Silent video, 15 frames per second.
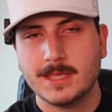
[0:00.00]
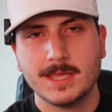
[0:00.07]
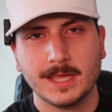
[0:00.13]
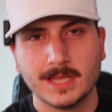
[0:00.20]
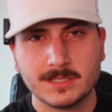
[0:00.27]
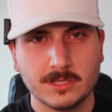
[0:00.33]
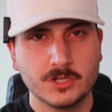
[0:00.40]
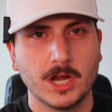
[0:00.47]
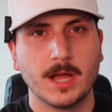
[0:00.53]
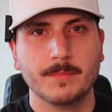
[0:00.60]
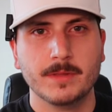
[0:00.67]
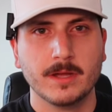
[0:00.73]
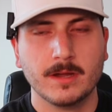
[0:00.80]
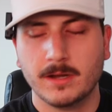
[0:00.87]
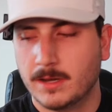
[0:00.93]
gets the job
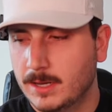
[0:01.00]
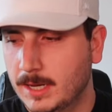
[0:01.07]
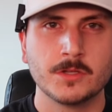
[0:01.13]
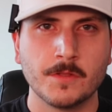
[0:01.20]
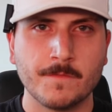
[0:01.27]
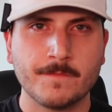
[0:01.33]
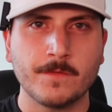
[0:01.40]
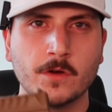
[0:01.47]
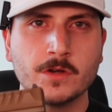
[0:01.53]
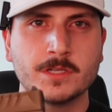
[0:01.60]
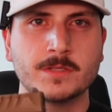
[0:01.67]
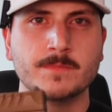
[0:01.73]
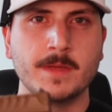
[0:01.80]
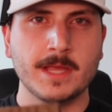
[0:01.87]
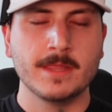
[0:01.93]
done. So the
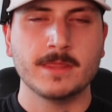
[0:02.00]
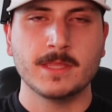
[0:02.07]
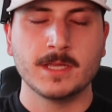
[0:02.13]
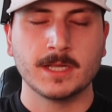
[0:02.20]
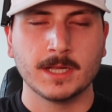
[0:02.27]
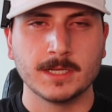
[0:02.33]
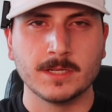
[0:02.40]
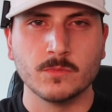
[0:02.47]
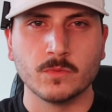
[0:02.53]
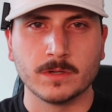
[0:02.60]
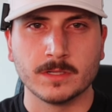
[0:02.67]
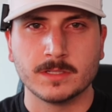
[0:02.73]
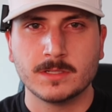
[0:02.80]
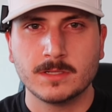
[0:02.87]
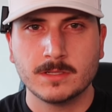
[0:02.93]
first main thing I did want
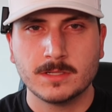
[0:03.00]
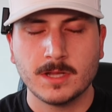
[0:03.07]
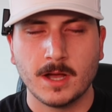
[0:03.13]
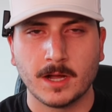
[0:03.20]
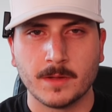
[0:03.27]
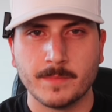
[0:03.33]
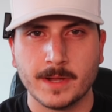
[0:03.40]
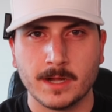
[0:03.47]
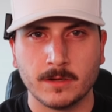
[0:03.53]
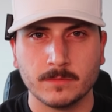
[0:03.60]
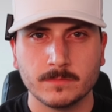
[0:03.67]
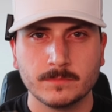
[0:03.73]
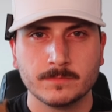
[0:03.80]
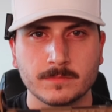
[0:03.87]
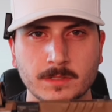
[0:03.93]
to talk about
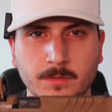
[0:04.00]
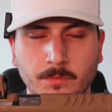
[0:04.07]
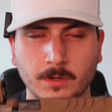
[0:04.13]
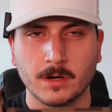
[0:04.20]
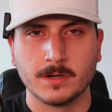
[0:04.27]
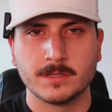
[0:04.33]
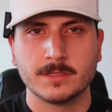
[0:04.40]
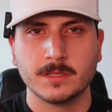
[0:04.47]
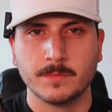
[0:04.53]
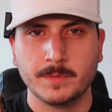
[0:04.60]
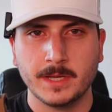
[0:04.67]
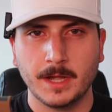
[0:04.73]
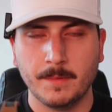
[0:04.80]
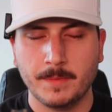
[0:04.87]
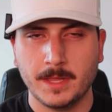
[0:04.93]
in regards to the
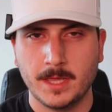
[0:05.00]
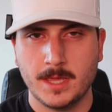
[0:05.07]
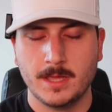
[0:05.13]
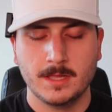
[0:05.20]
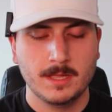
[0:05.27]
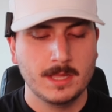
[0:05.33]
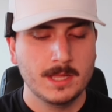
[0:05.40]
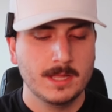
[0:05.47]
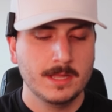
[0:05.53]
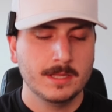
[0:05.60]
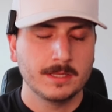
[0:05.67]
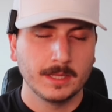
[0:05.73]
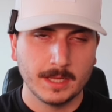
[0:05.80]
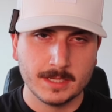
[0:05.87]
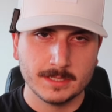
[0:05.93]
PDP
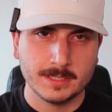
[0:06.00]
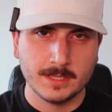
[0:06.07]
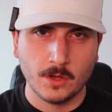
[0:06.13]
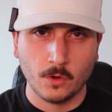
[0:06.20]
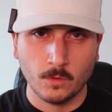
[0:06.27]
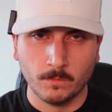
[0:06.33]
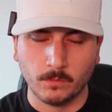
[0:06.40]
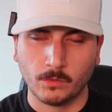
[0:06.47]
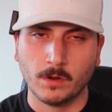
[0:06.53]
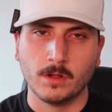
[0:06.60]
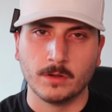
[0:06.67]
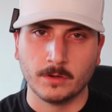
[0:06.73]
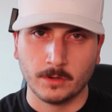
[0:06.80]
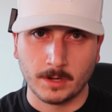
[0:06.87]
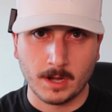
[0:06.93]
is the
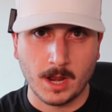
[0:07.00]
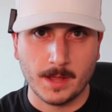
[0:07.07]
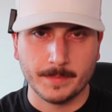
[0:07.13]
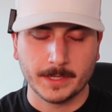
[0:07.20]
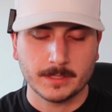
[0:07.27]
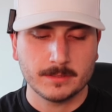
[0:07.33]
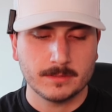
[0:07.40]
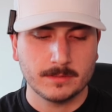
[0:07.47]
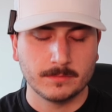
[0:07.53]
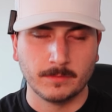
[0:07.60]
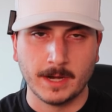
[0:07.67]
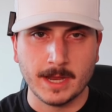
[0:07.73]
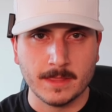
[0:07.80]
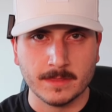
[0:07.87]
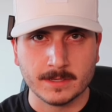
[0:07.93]
overall ergonomics,
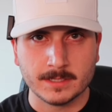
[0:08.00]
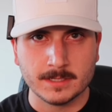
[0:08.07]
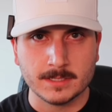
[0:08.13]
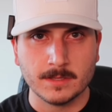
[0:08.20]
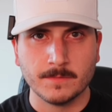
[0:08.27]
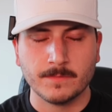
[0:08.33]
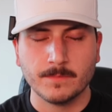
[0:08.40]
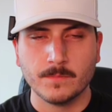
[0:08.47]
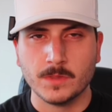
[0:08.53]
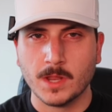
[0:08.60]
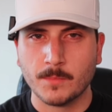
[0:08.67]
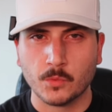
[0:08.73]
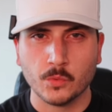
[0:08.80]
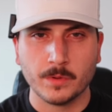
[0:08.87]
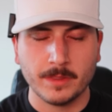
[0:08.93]
right? And this is the
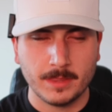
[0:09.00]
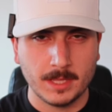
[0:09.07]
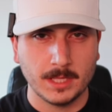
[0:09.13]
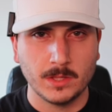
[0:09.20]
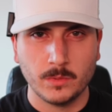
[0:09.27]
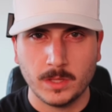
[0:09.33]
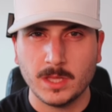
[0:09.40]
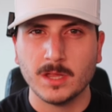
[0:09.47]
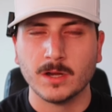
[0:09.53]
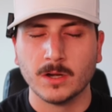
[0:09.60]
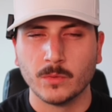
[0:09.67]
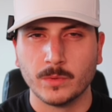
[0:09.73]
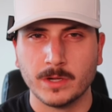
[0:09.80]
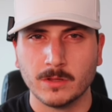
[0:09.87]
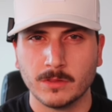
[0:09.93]
number one thing you hear
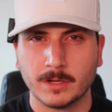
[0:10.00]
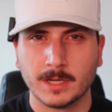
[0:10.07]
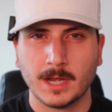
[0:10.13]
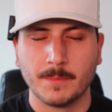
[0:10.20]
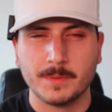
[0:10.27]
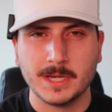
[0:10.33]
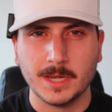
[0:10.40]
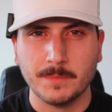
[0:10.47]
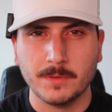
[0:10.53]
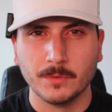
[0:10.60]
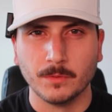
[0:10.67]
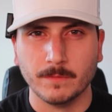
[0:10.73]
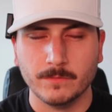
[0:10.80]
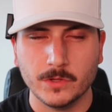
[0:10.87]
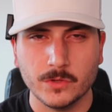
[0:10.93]
when you're looking at a PDP
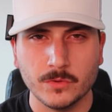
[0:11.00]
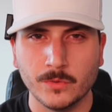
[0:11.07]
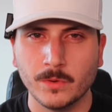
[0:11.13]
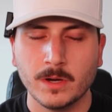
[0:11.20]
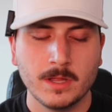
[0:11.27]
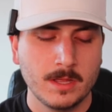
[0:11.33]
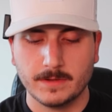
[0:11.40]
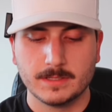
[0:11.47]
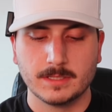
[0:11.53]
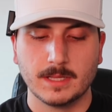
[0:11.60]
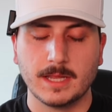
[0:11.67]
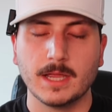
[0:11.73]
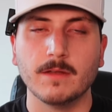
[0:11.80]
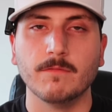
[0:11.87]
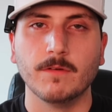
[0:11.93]
review. Fits in the
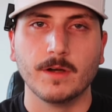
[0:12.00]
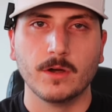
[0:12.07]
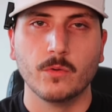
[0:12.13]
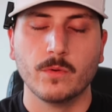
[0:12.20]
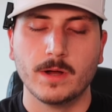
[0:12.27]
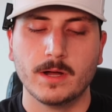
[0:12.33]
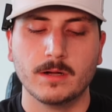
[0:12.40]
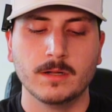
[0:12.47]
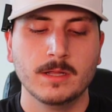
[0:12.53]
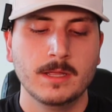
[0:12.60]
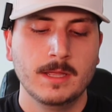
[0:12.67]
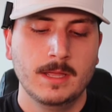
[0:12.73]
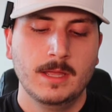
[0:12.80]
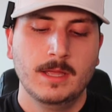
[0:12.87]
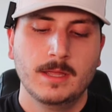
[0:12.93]
hand very well.
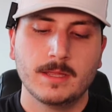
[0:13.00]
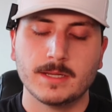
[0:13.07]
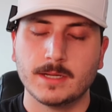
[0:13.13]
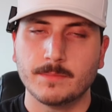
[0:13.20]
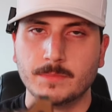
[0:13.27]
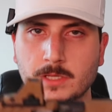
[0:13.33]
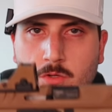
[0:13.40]
The